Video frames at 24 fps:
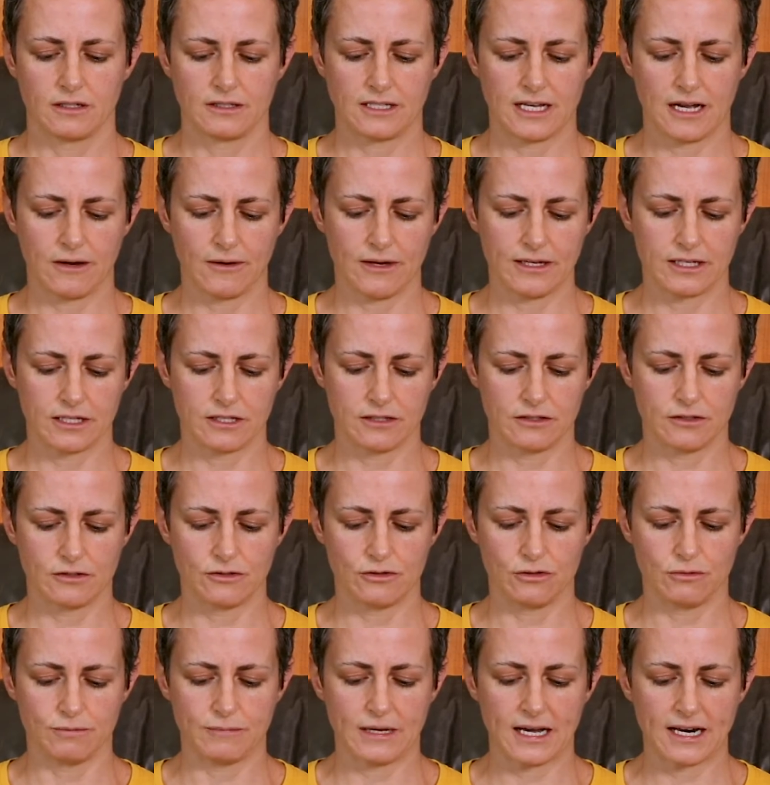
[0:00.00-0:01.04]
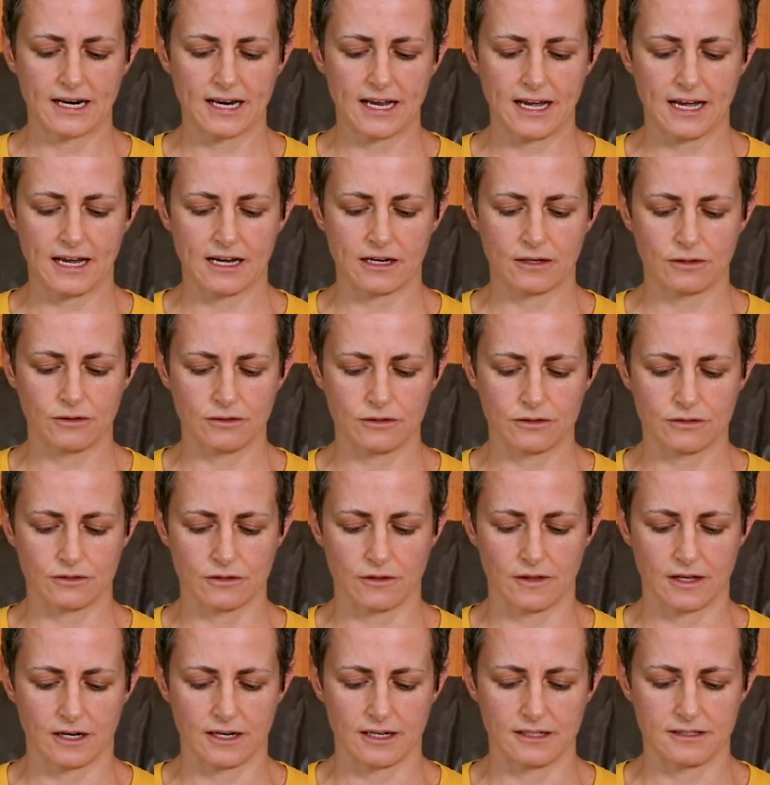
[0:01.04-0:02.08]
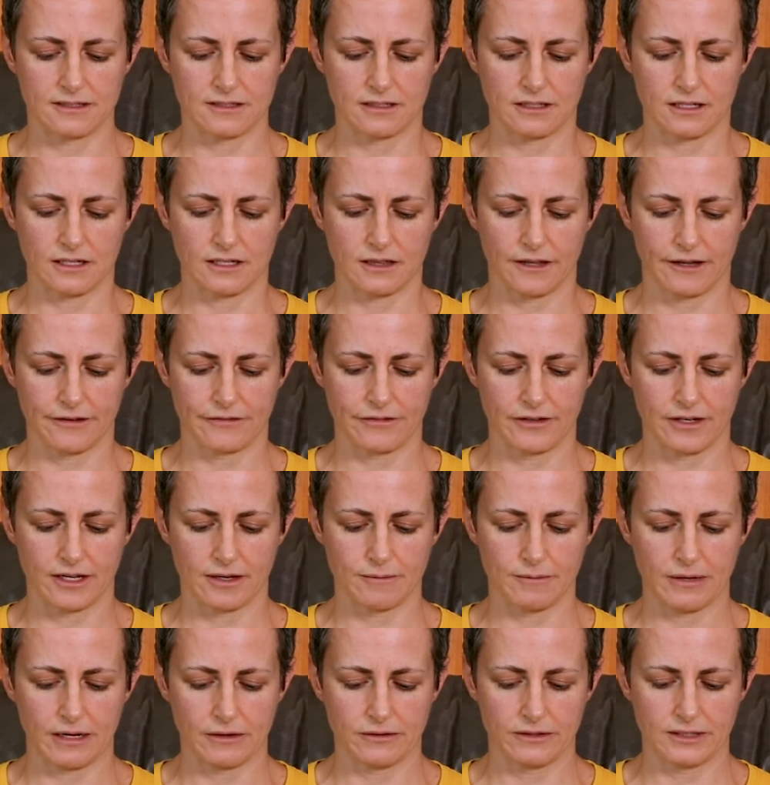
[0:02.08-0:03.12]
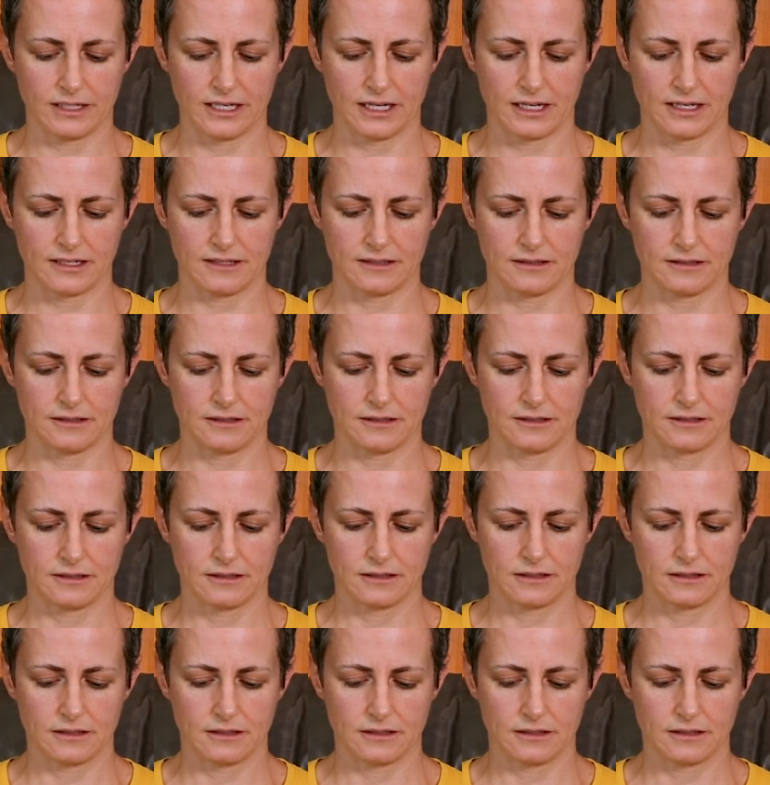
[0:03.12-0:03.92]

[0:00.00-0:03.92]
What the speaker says: Now I can zoom back out so that I see Lafayette Mountain again.